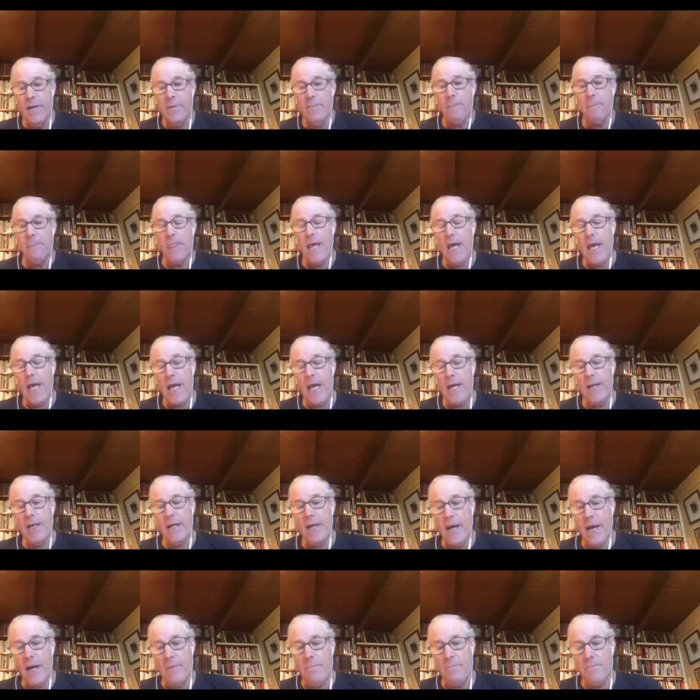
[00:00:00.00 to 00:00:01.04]
And,
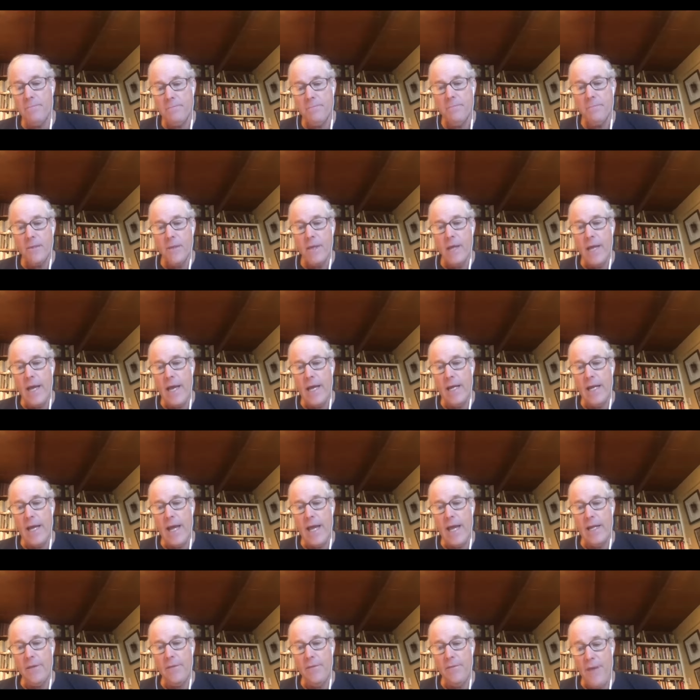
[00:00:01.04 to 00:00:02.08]
um, and, and
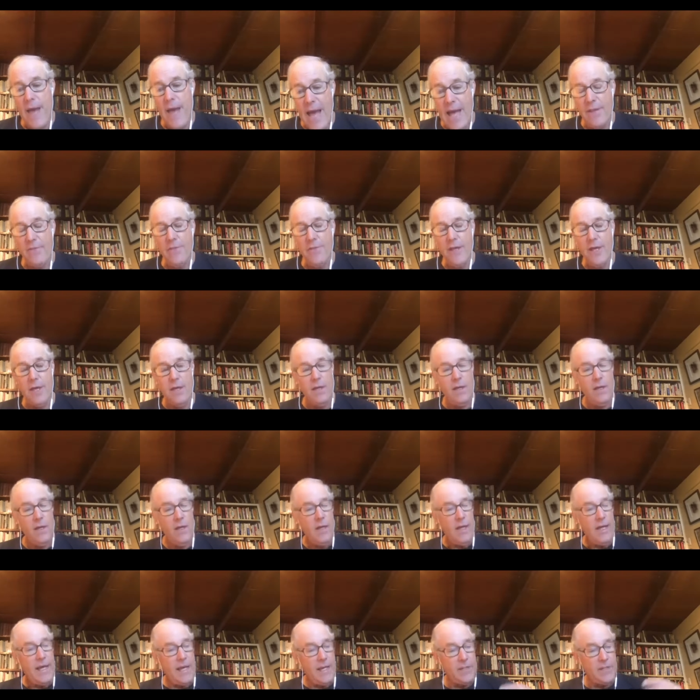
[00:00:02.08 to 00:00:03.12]
that then is
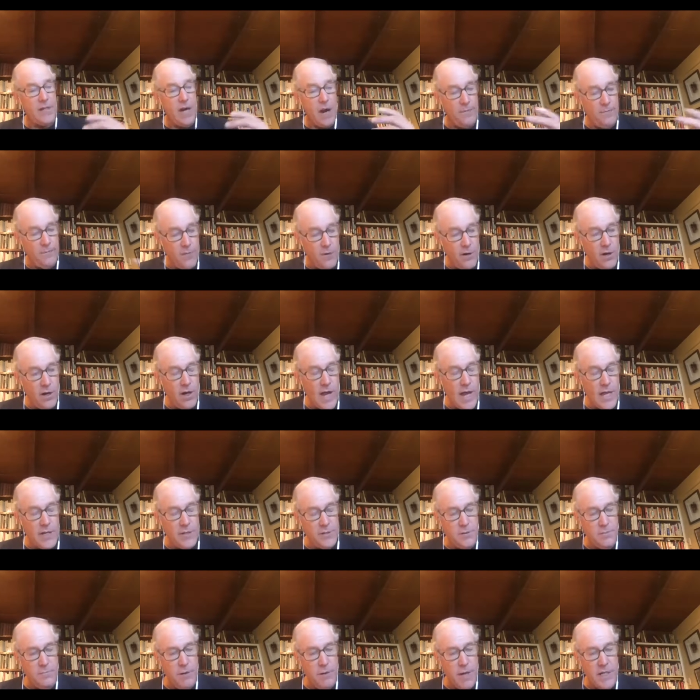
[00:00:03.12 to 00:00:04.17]
our fertilizer
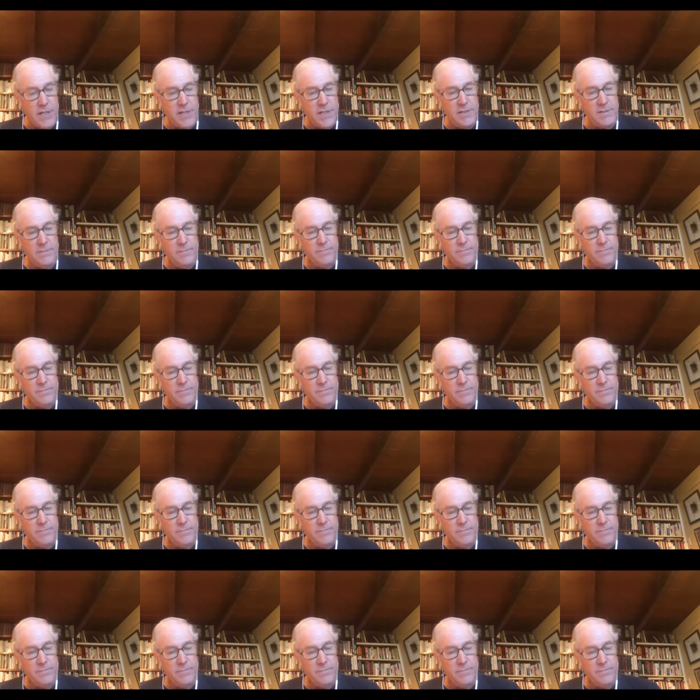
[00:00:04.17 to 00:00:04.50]
budget,